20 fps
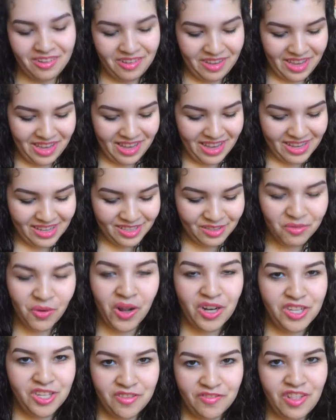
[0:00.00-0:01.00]
Okay guys,
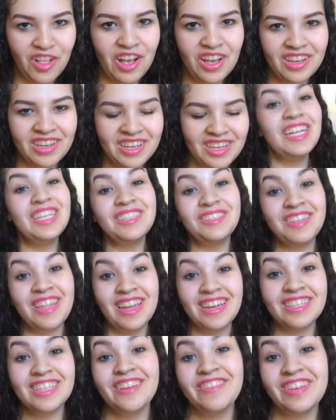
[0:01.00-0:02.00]
watch the vlog. So
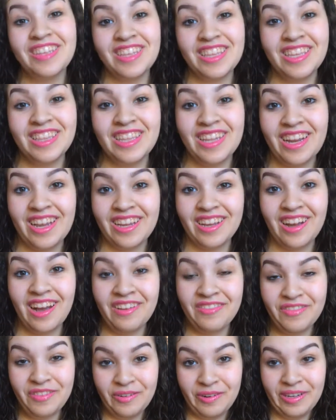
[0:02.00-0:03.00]
that is everything that I
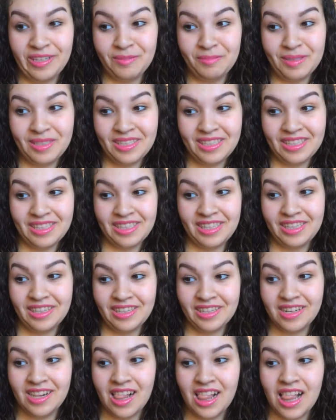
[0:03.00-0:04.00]
got for Christmas this
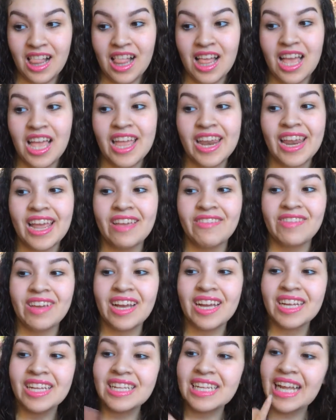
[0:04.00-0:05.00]
year and I've
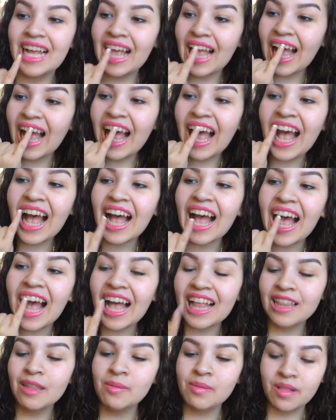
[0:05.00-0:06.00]
got
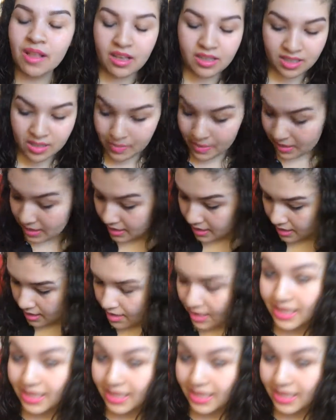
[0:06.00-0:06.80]
lip gloss in my teeth.